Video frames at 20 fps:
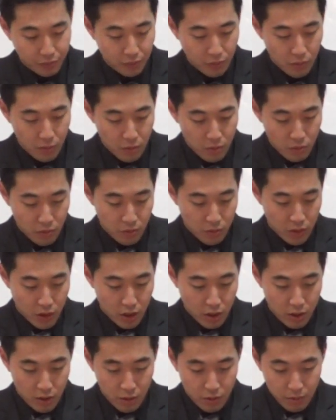
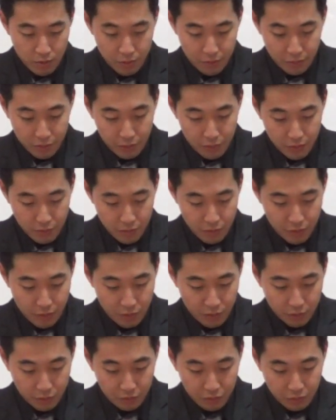
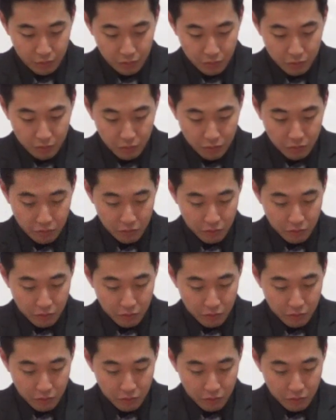Nothing is said.